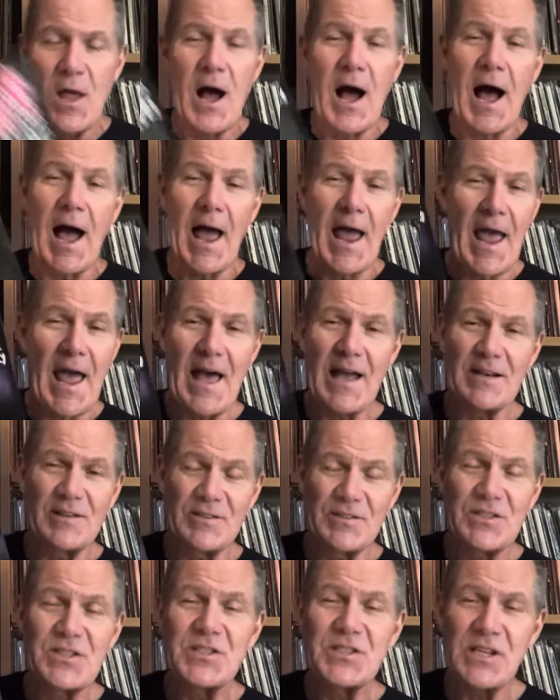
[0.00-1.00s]
I
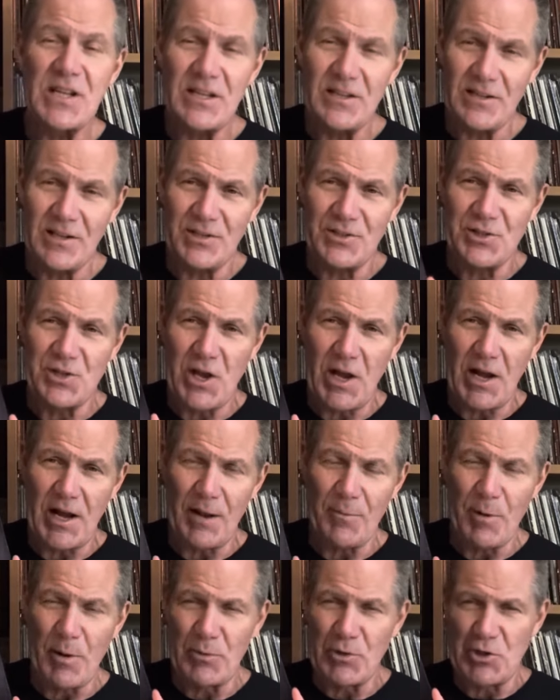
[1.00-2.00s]
hadn't seen this yet. I
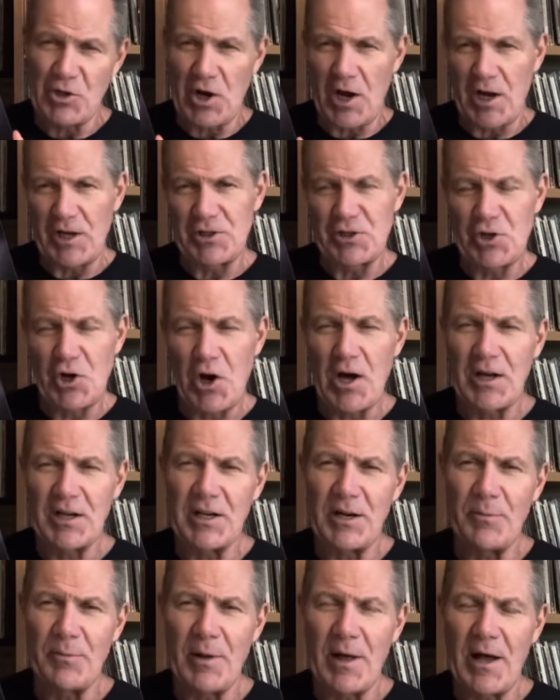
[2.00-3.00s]
remember Josh
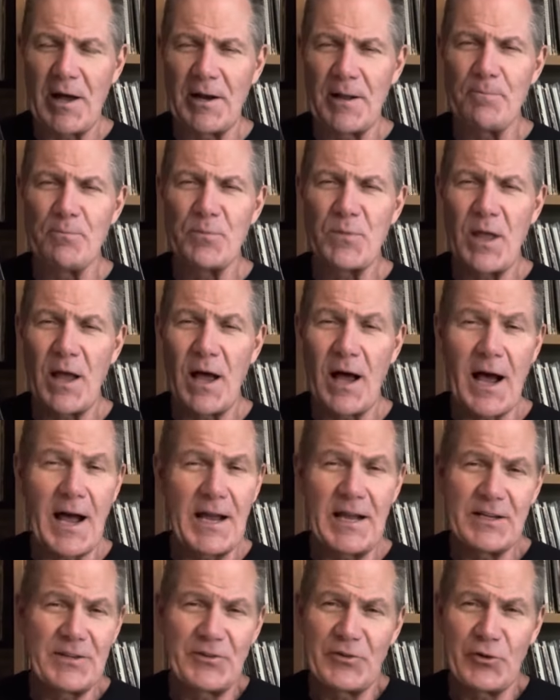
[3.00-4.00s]
talking about it. I
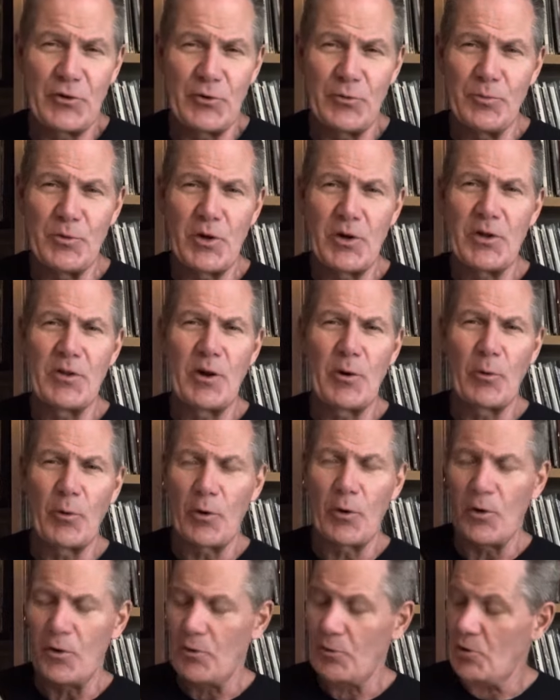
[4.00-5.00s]
assumed they, they were
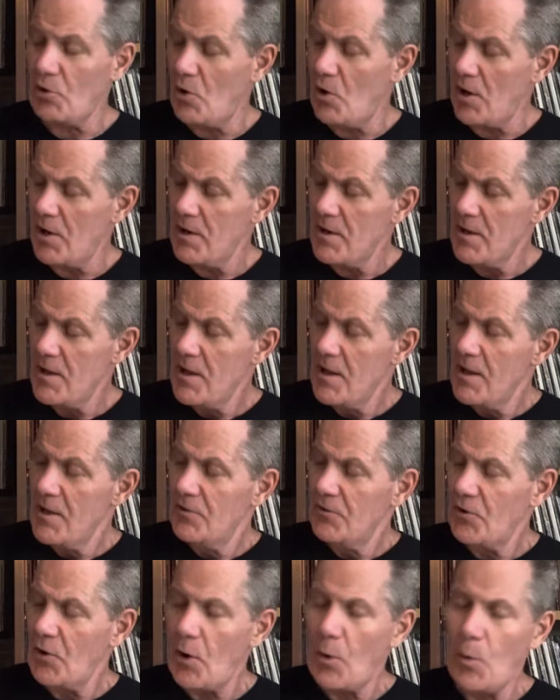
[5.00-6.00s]
all gone.
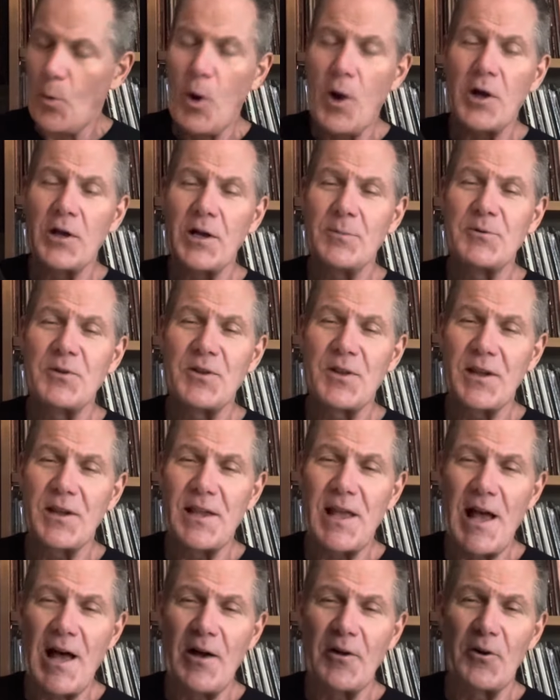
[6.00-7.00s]
So I walk up to the
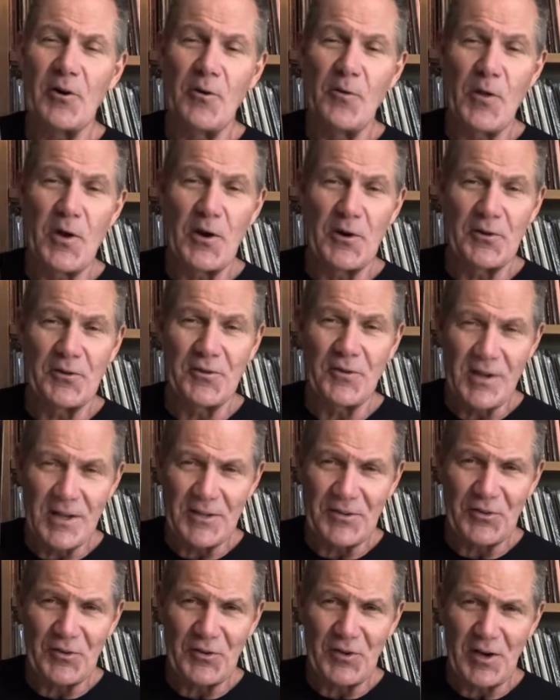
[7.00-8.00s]
counter and there's
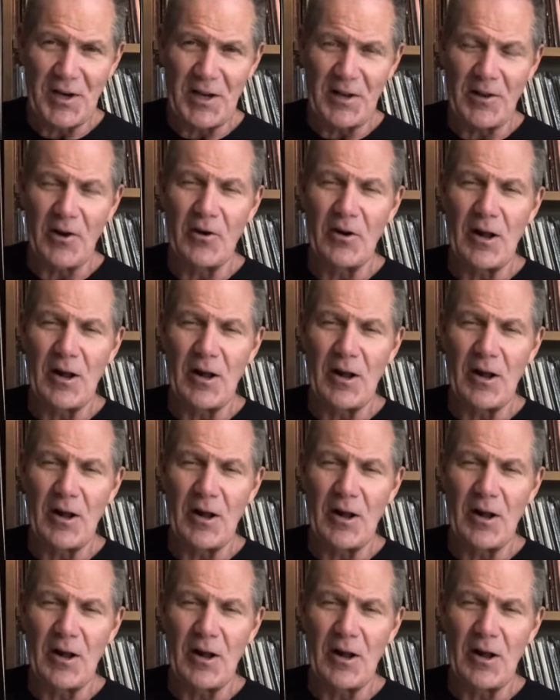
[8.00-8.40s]
this sitting there.